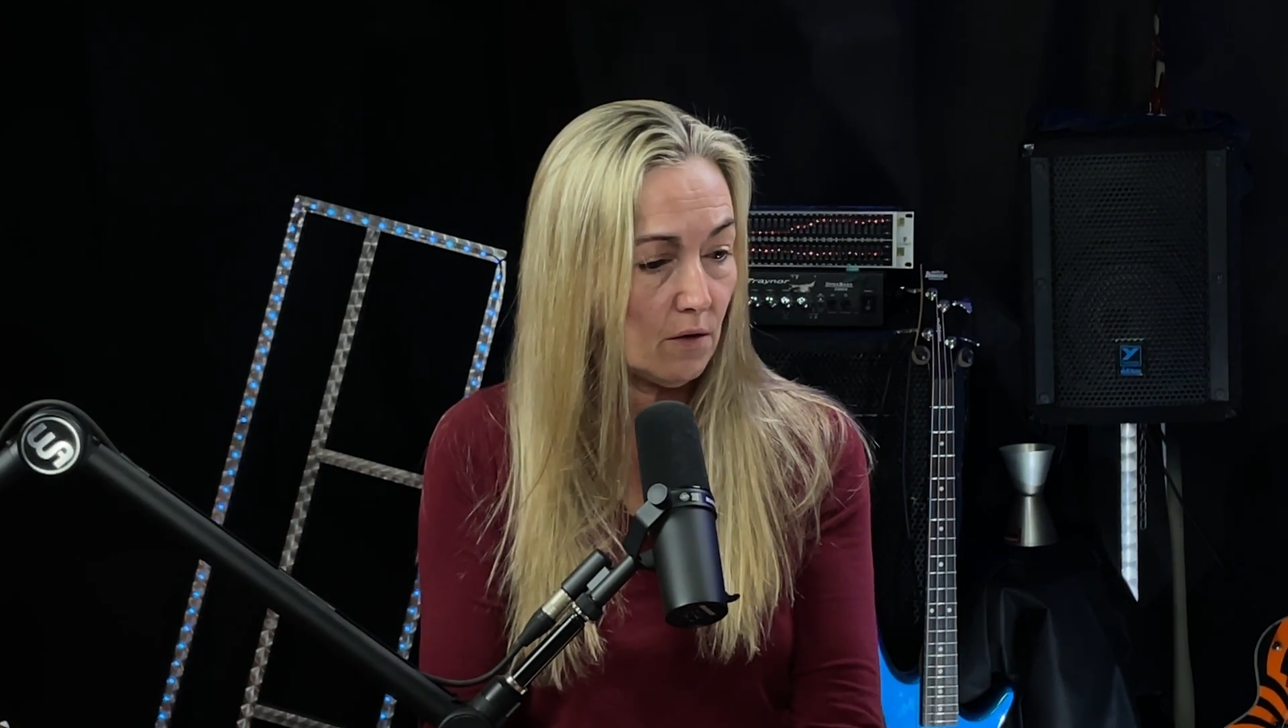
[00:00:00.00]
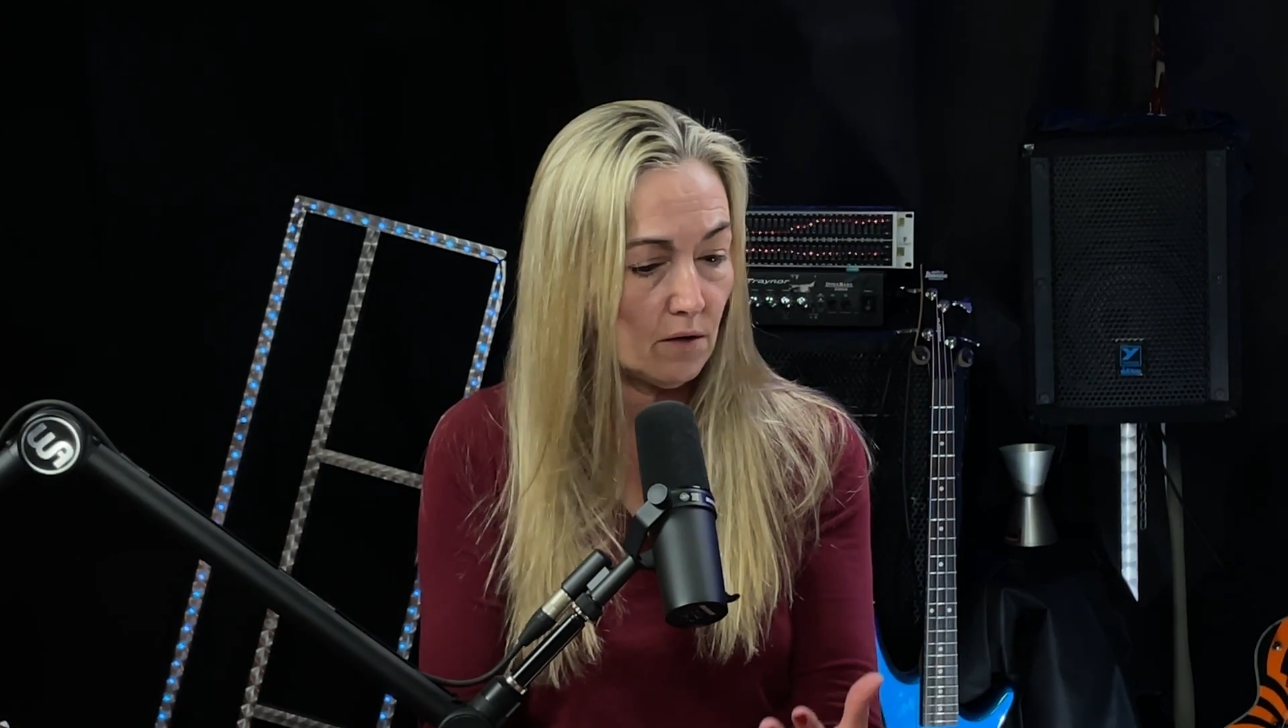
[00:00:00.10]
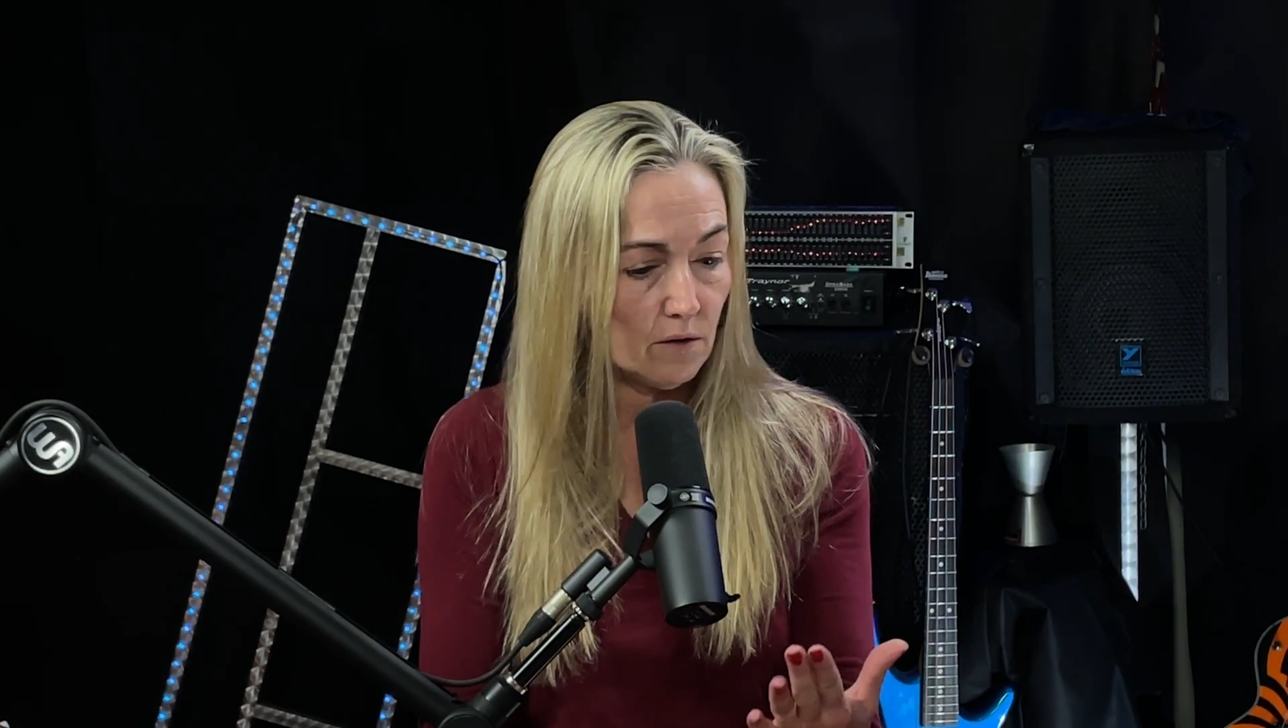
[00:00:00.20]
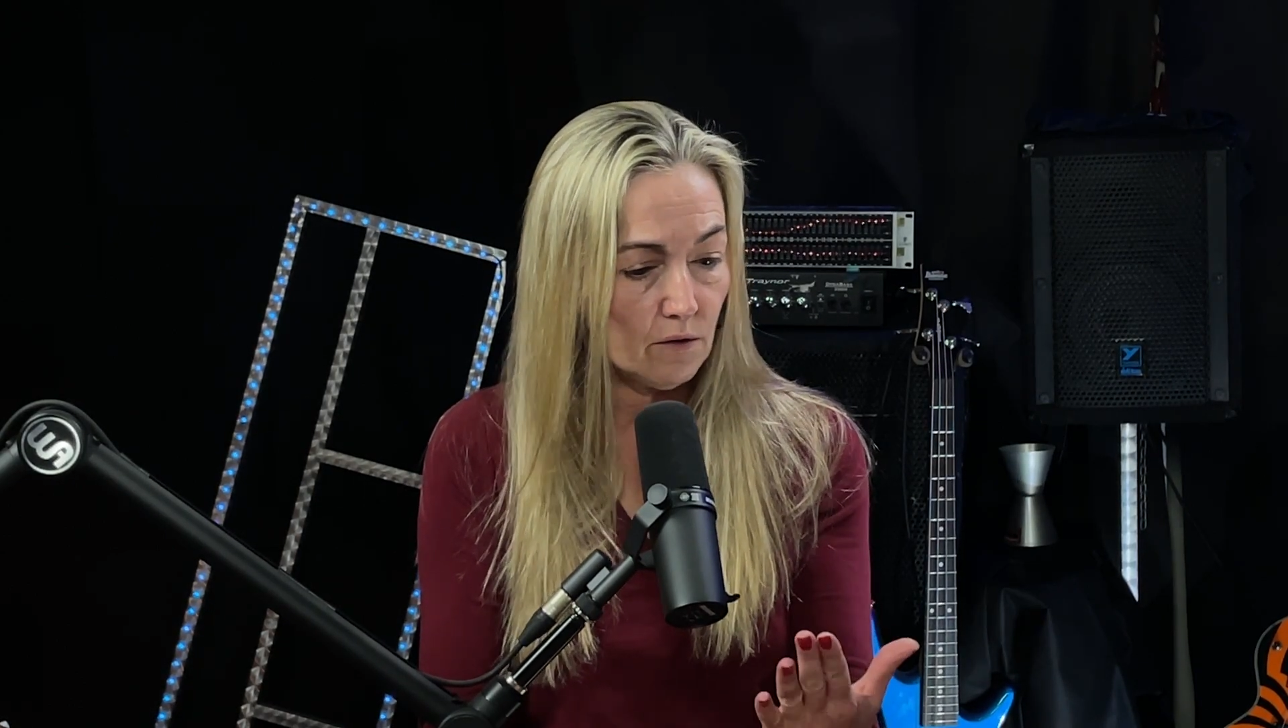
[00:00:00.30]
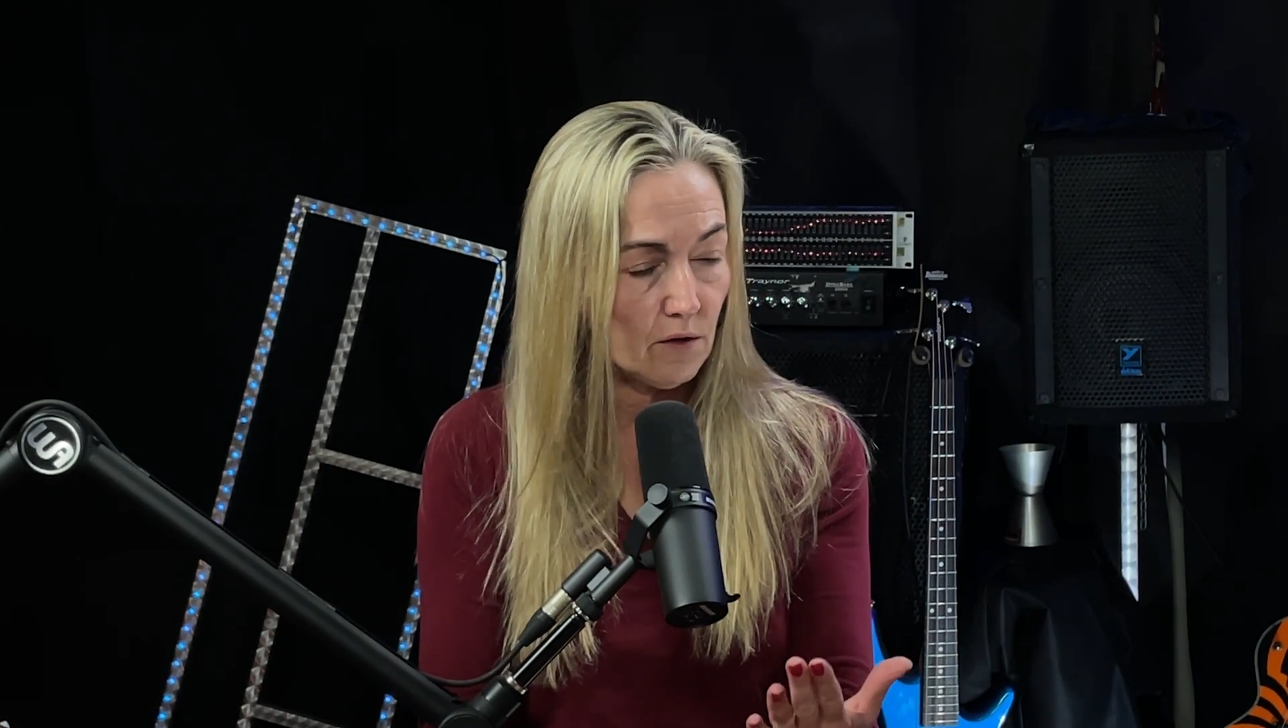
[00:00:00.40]

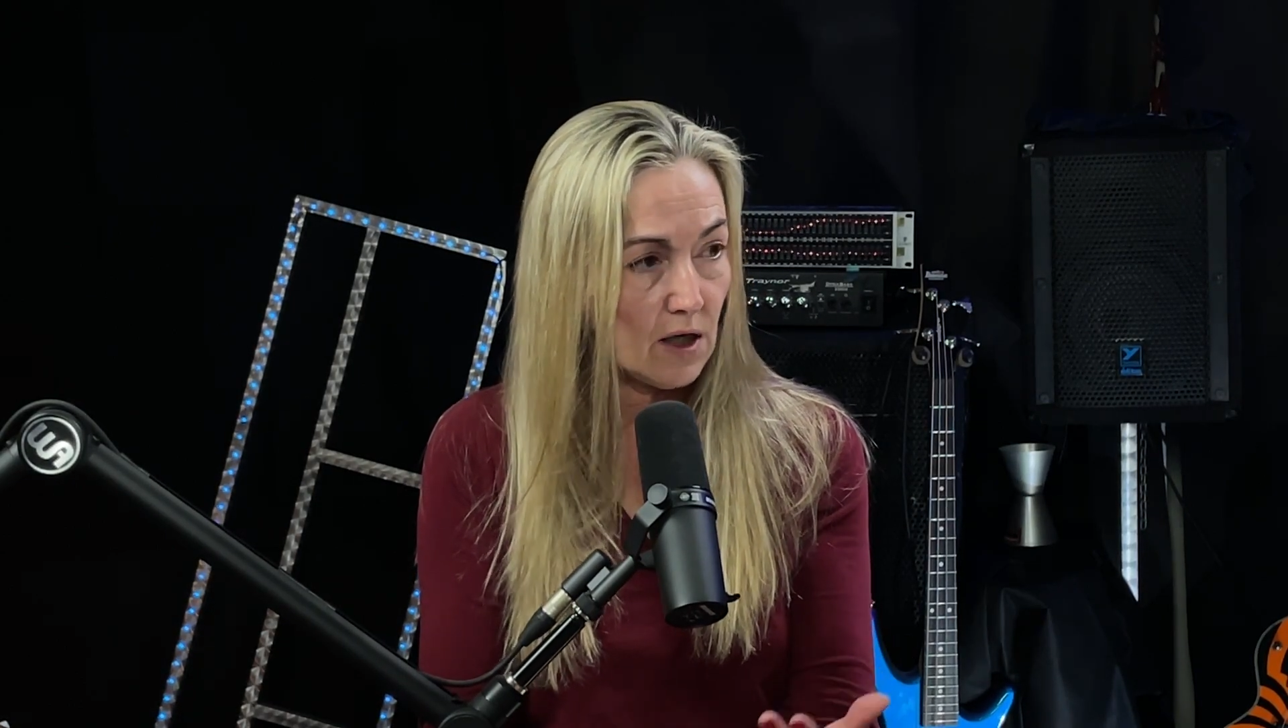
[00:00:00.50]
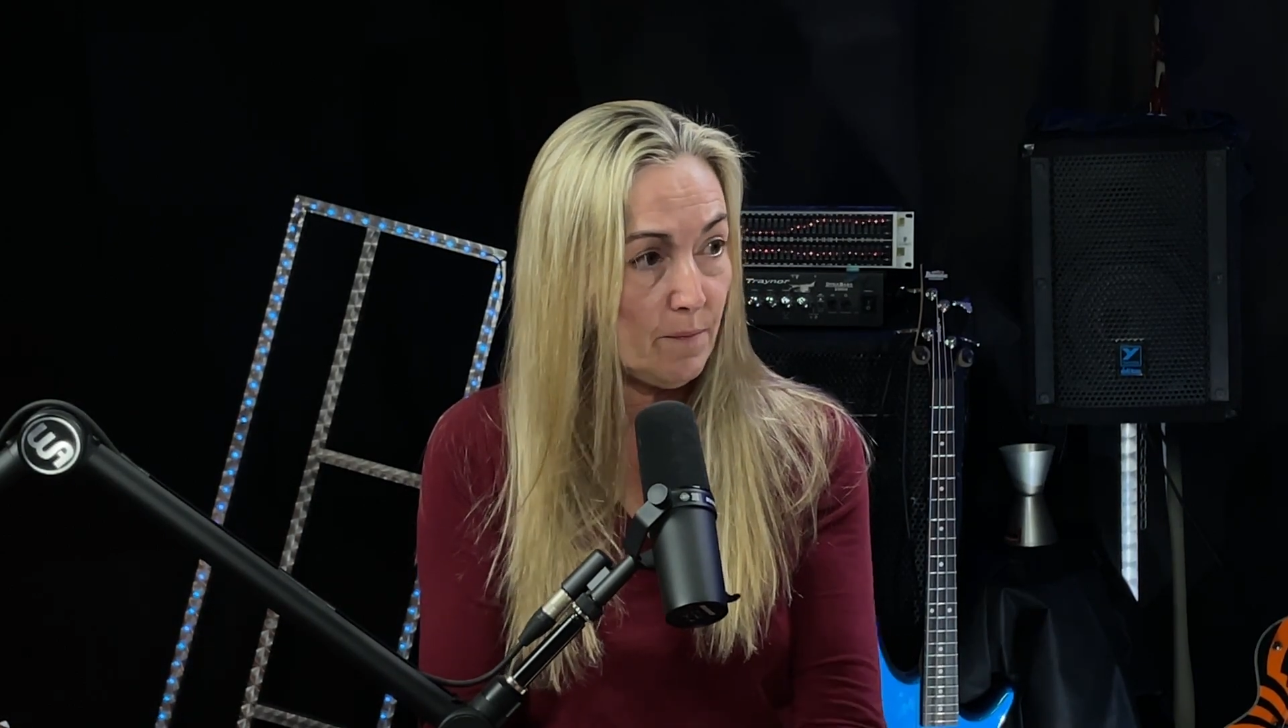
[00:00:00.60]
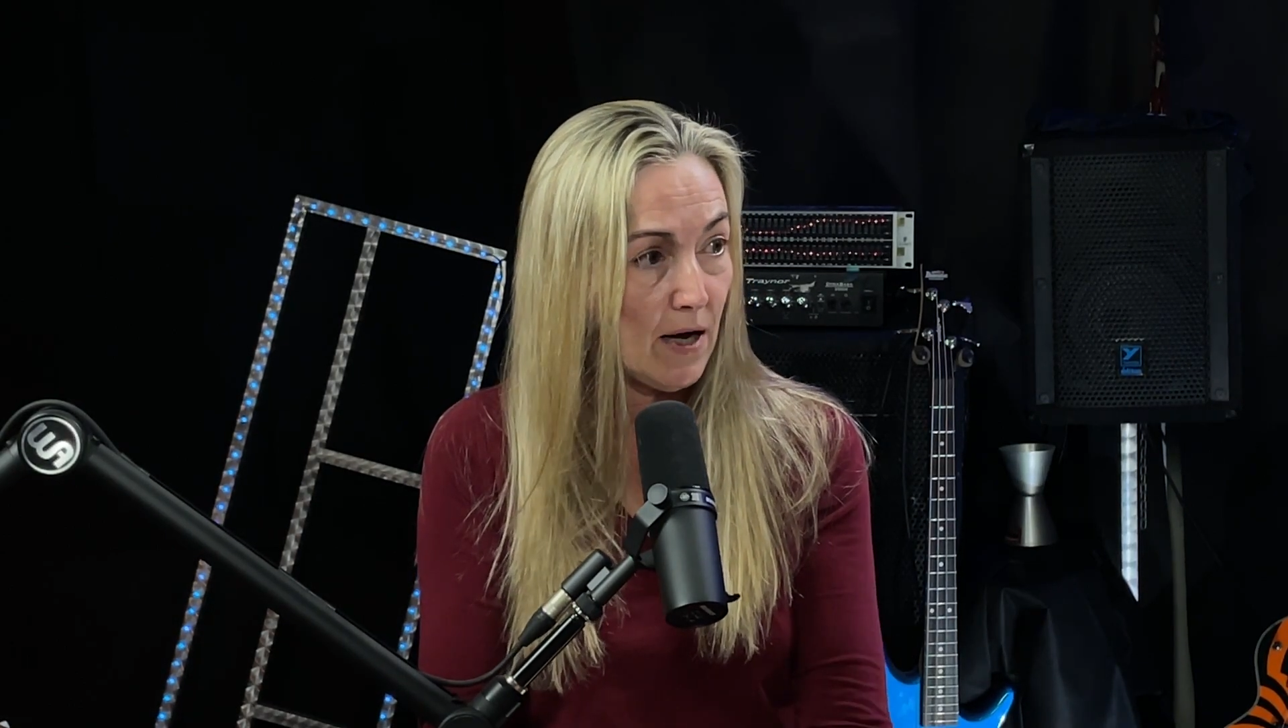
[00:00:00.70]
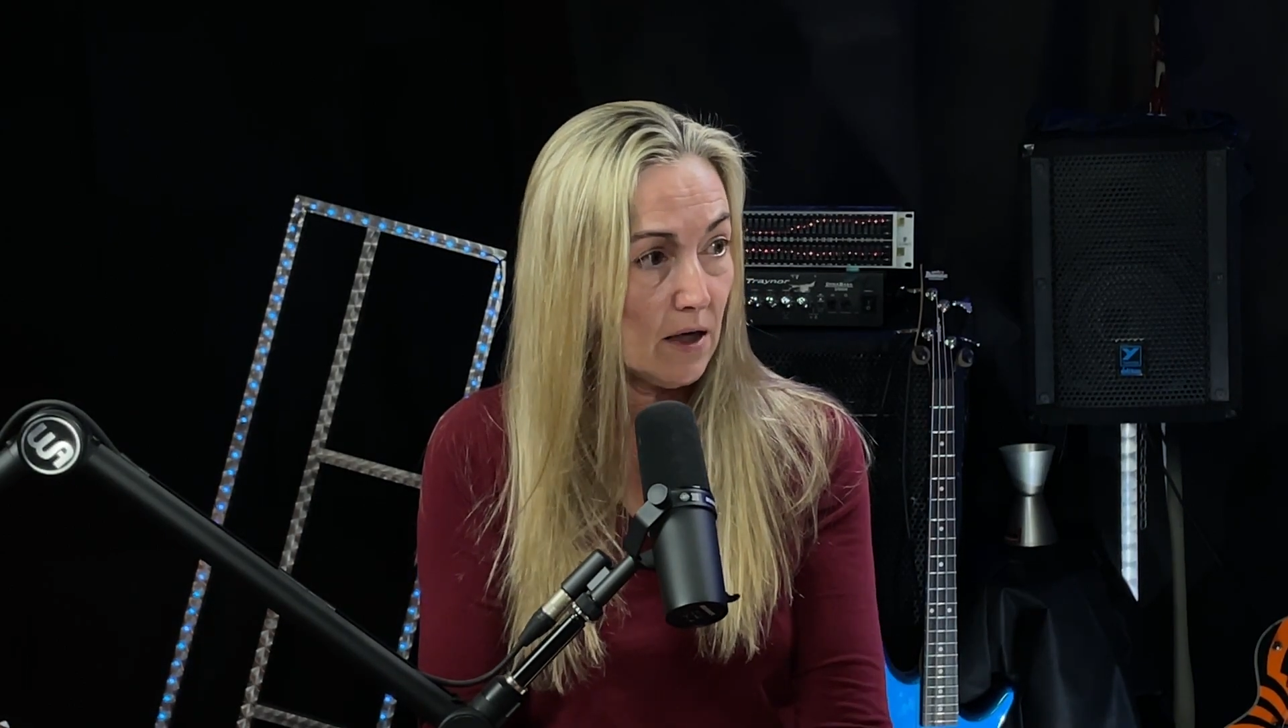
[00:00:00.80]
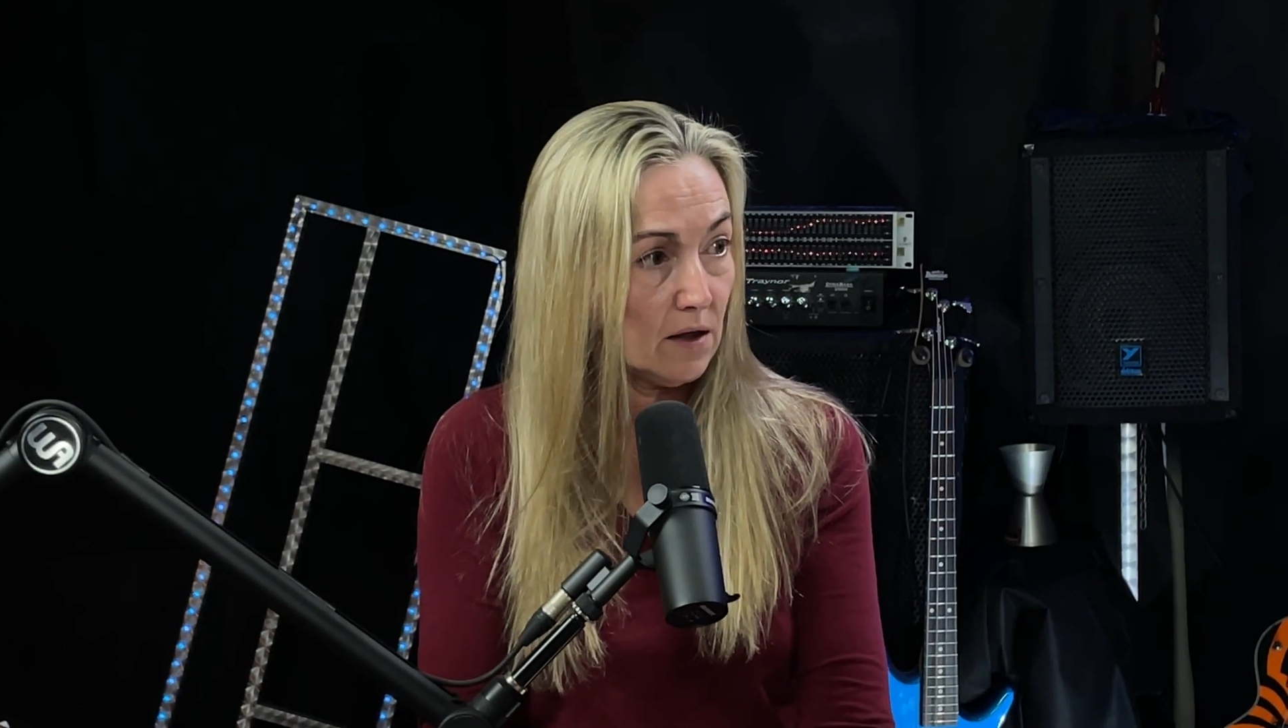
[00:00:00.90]
on their
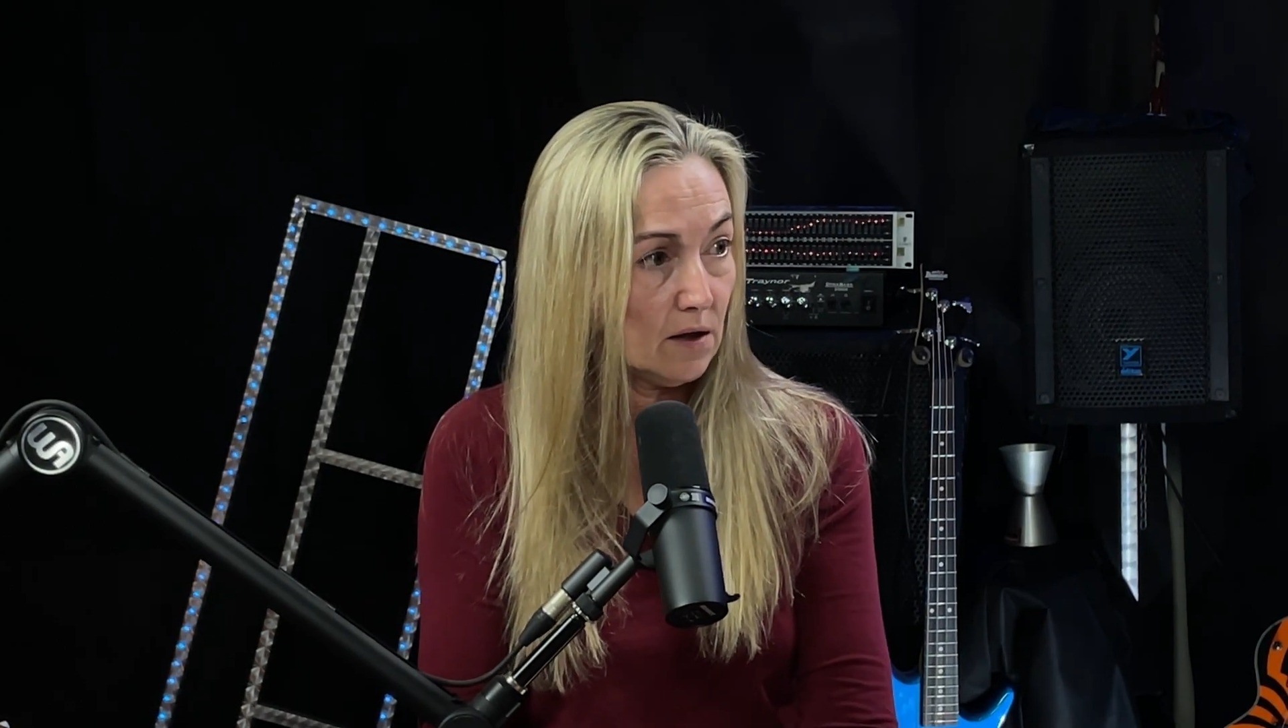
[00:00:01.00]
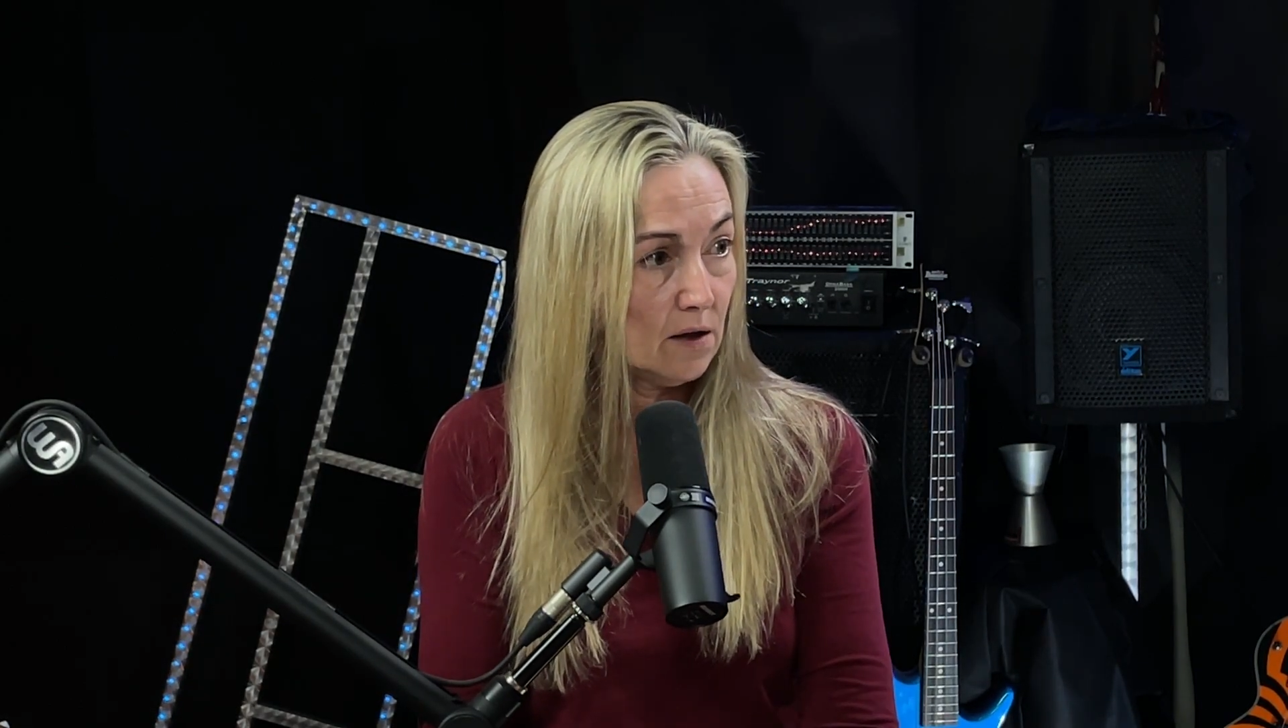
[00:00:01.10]
keypad